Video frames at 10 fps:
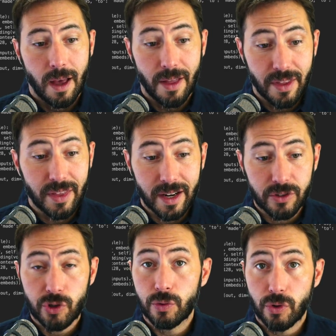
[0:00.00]
And then the
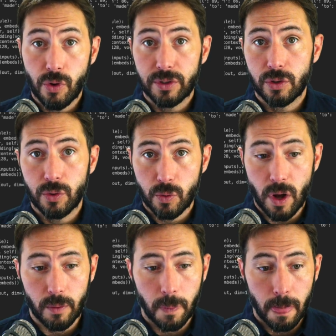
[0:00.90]
next two you're going to do as
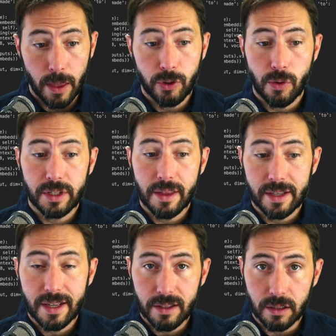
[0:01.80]
well. You're going to
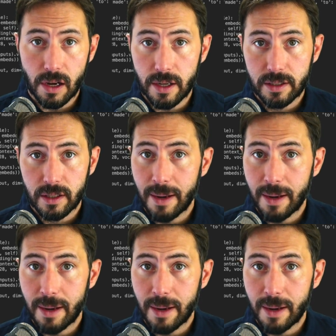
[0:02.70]
then take the loss